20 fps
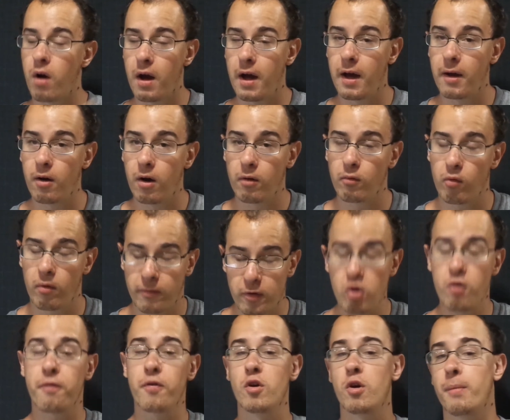a, uh,
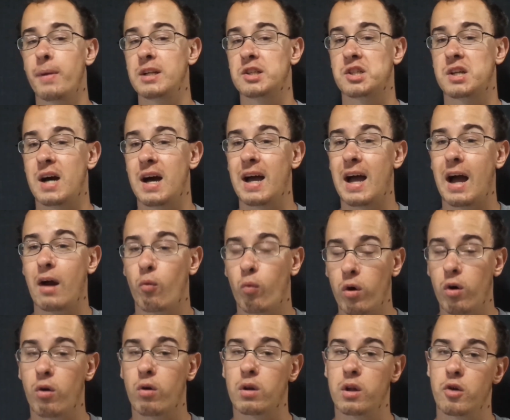review for No Man's Sky, I
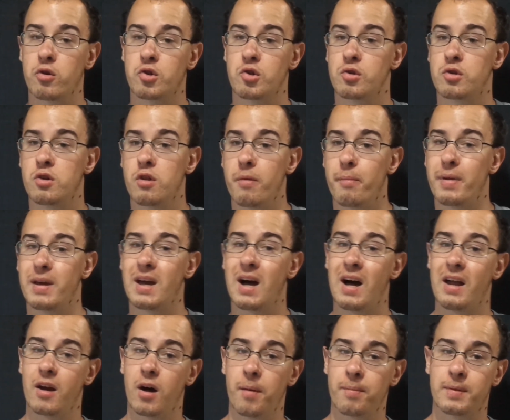will closer to the
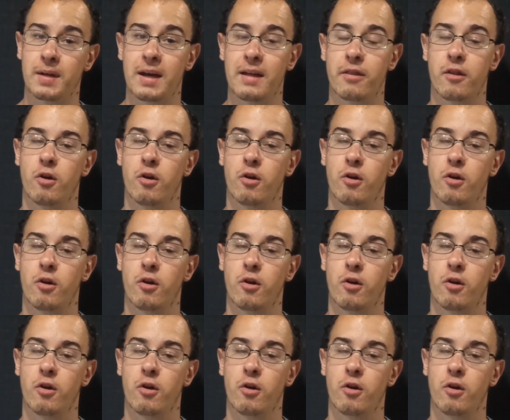Beyond update.